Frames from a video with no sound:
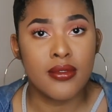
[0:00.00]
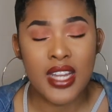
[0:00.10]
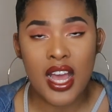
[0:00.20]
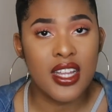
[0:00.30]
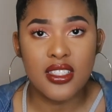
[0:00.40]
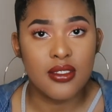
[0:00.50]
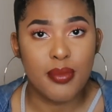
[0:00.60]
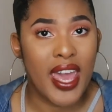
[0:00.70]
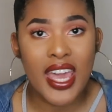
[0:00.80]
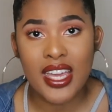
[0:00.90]
not
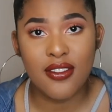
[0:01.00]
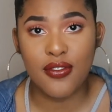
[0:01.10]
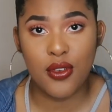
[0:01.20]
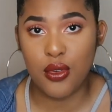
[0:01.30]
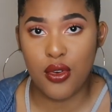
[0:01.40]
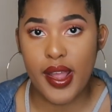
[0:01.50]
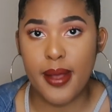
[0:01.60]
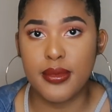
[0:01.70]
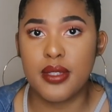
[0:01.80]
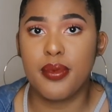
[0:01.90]
painful cramps,